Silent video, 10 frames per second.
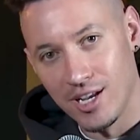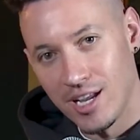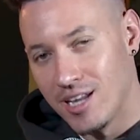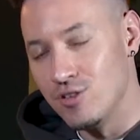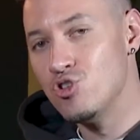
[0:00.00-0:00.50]

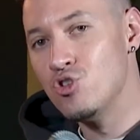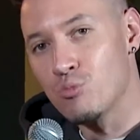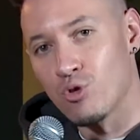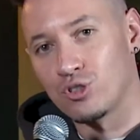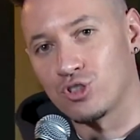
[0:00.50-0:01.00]
in
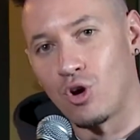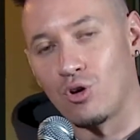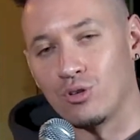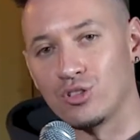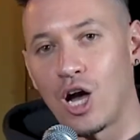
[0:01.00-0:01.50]
numerous
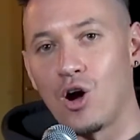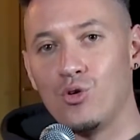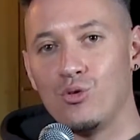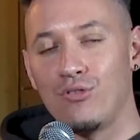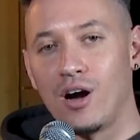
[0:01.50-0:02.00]
songs
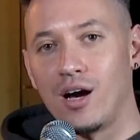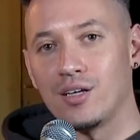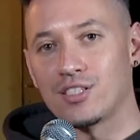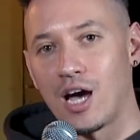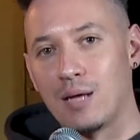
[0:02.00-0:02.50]
over
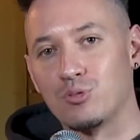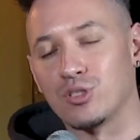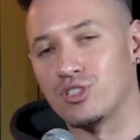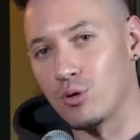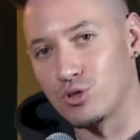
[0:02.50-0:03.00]
time. So
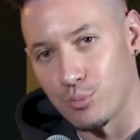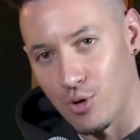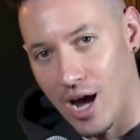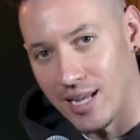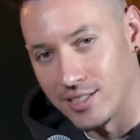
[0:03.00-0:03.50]
it's no
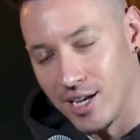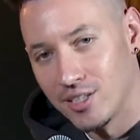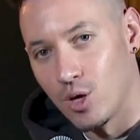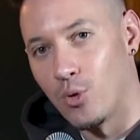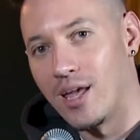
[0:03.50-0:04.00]
surprise
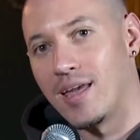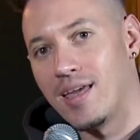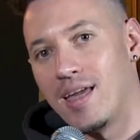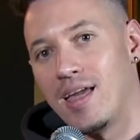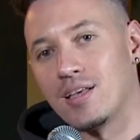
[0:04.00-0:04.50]
that we're
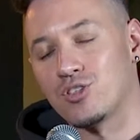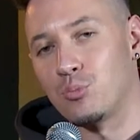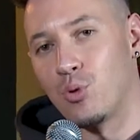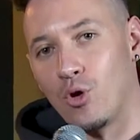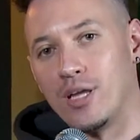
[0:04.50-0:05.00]
here
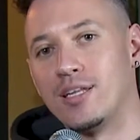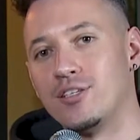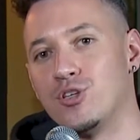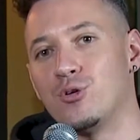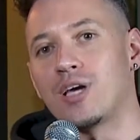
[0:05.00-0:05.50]
supporting
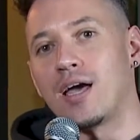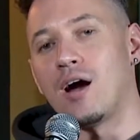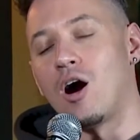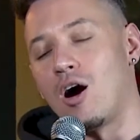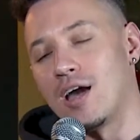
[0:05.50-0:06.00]
these UK
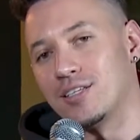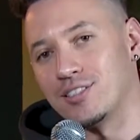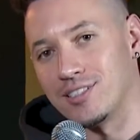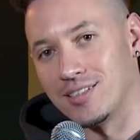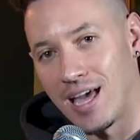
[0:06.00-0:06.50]

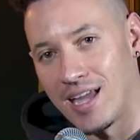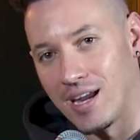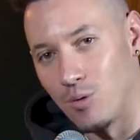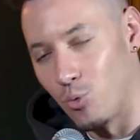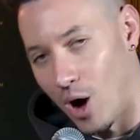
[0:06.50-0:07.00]
artists today.
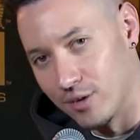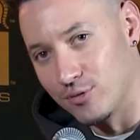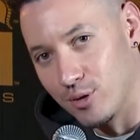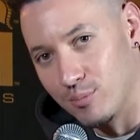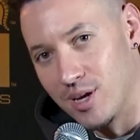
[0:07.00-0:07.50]
And one of
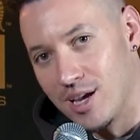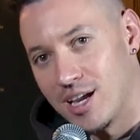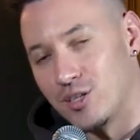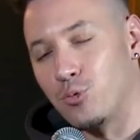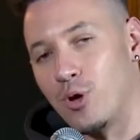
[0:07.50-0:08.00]
them
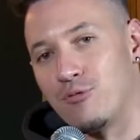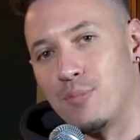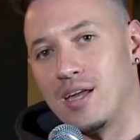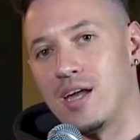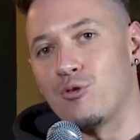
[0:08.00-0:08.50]
is with
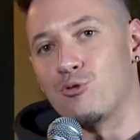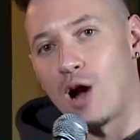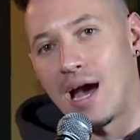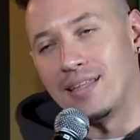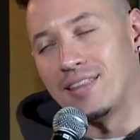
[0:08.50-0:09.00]
me
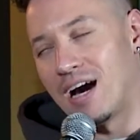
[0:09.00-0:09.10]
right now.